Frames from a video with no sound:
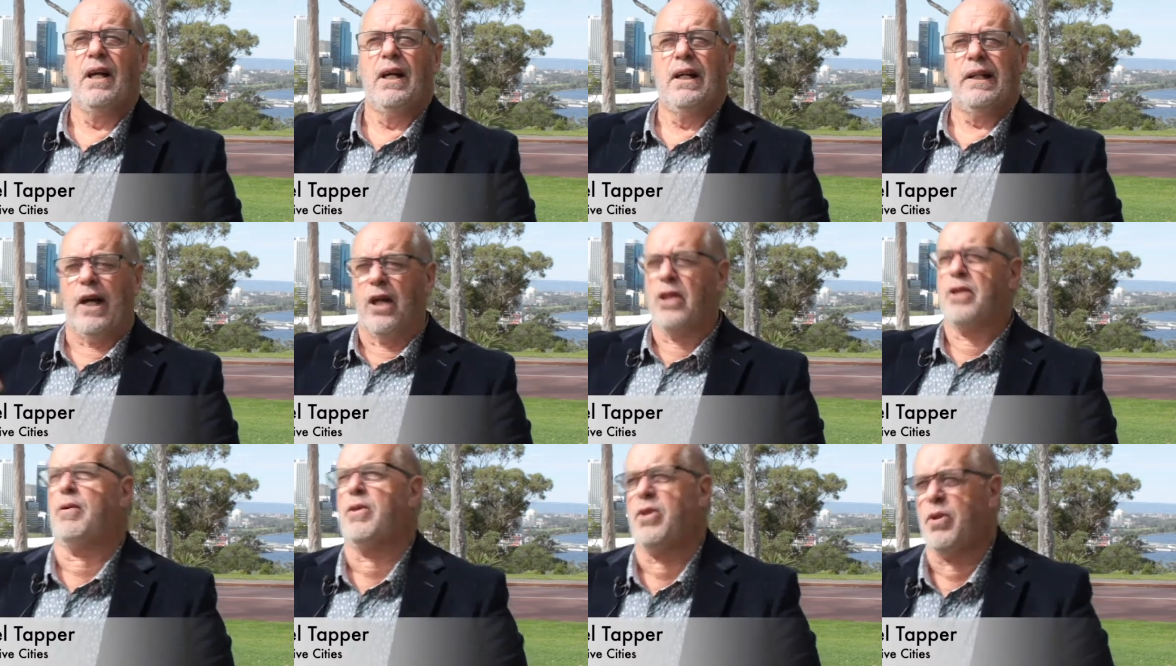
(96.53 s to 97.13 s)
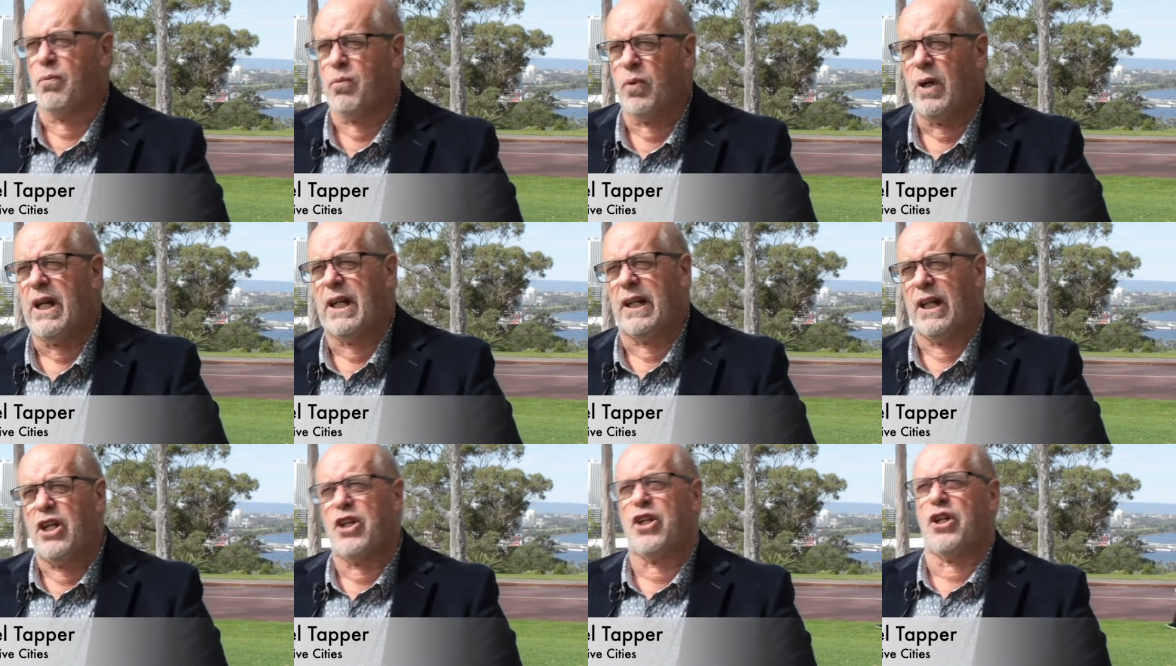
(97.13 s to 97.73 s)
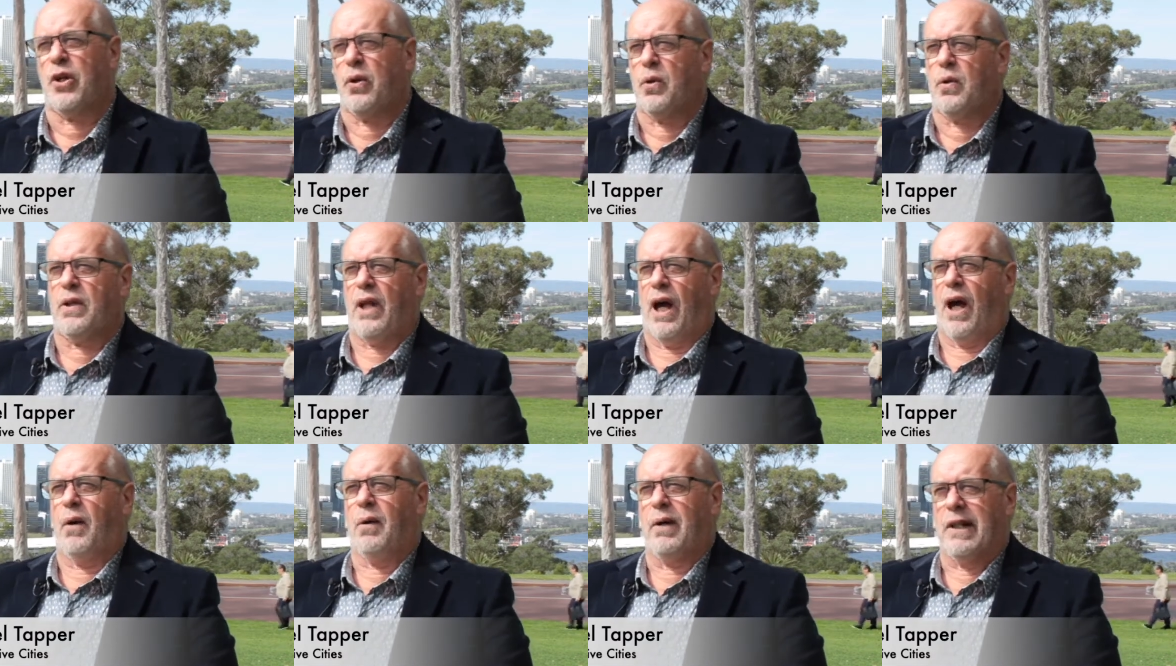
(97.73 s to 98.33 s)
So the real issue,
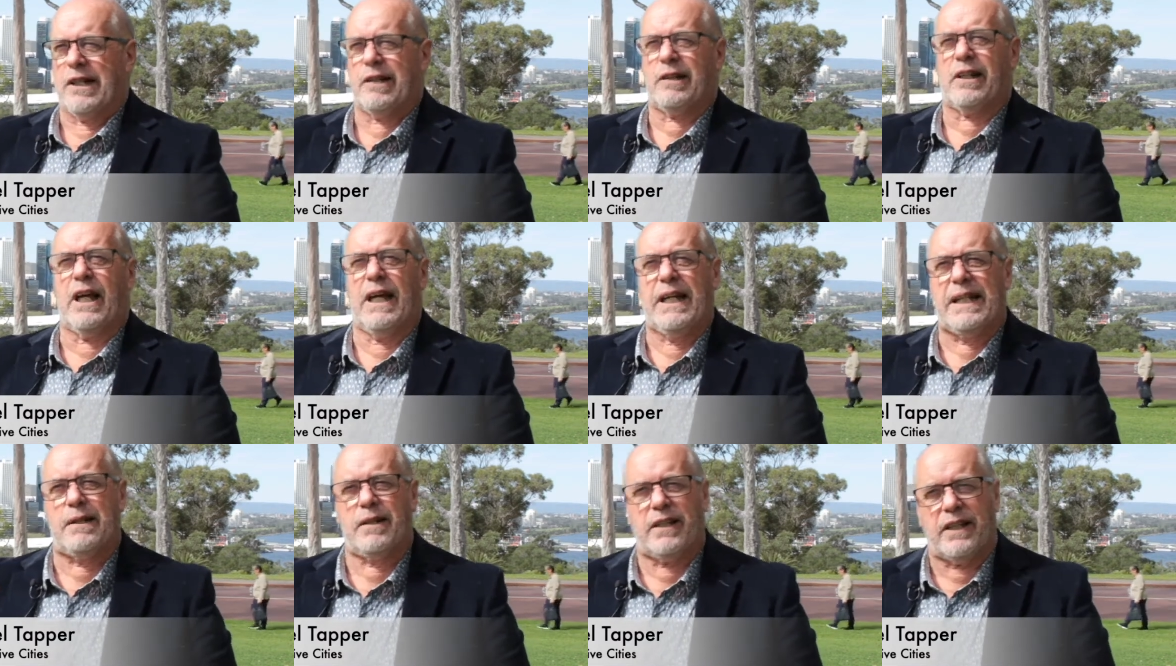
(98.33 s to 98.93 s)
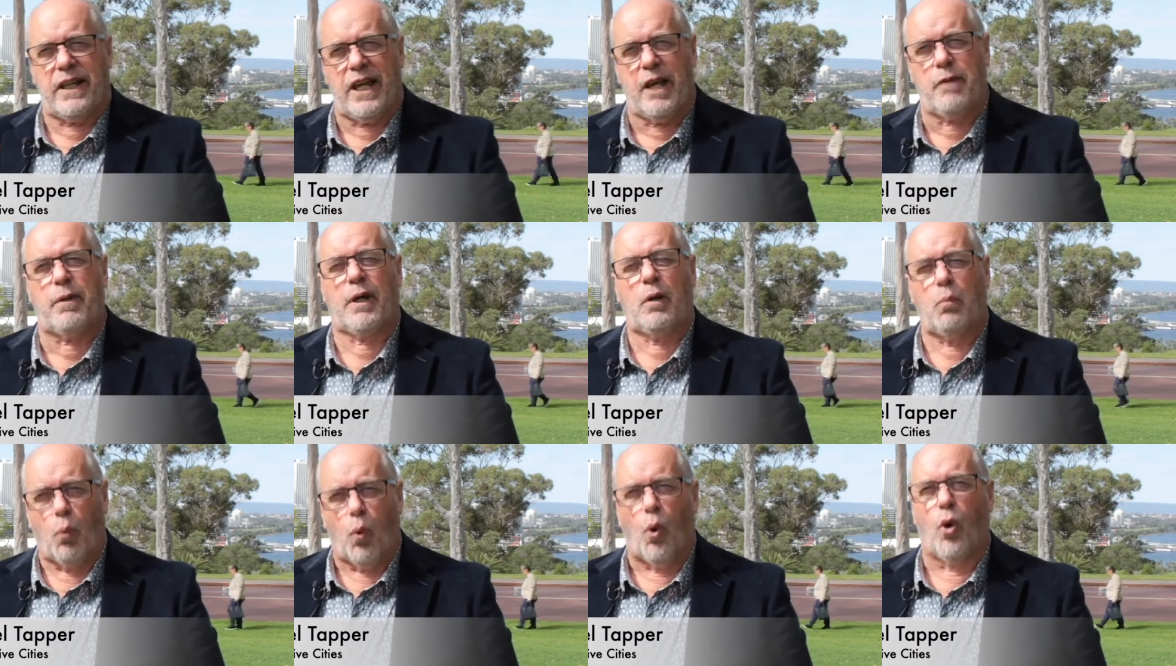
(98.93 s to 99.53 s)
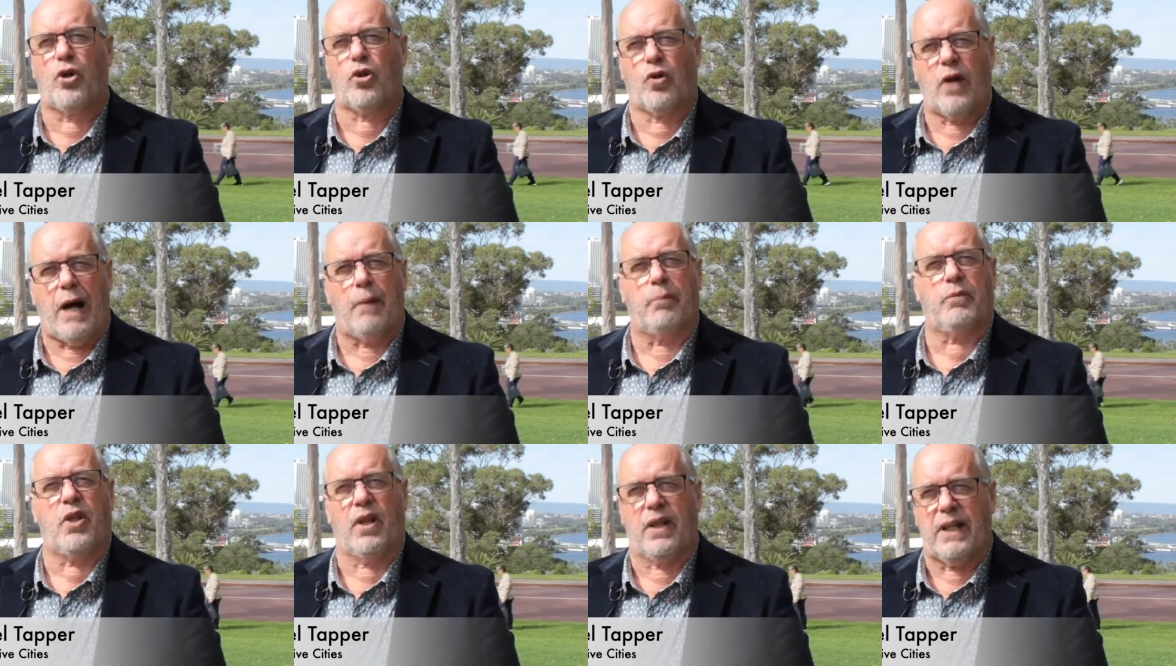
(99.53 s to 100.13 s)
though, is keeping water
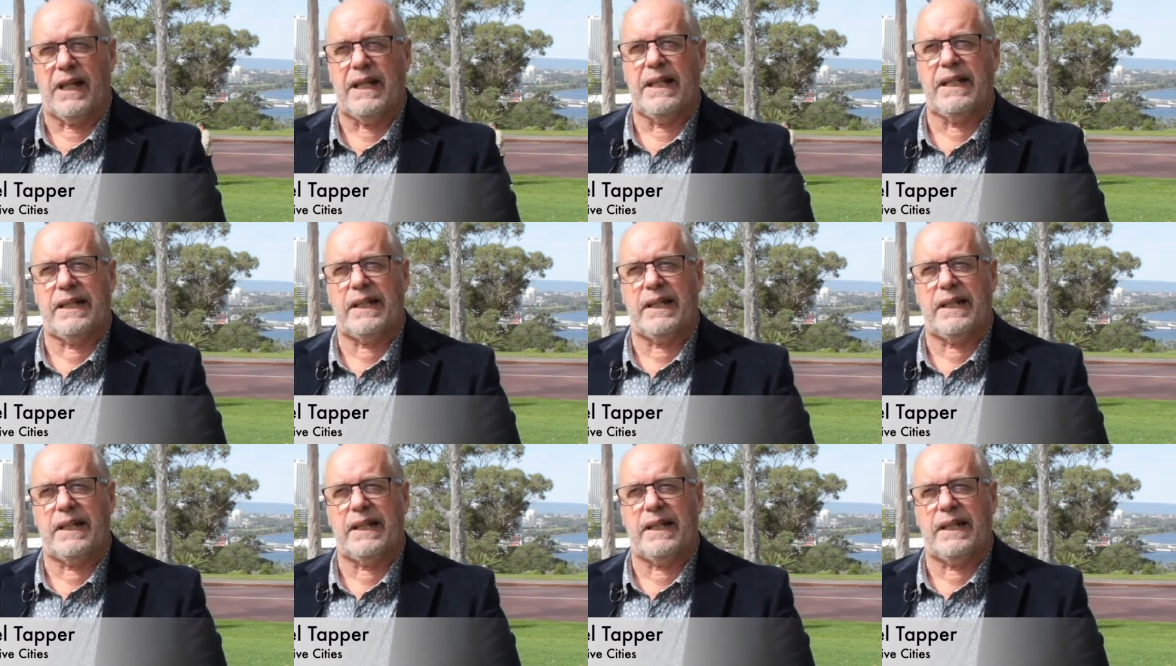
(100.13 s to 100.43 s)
up to these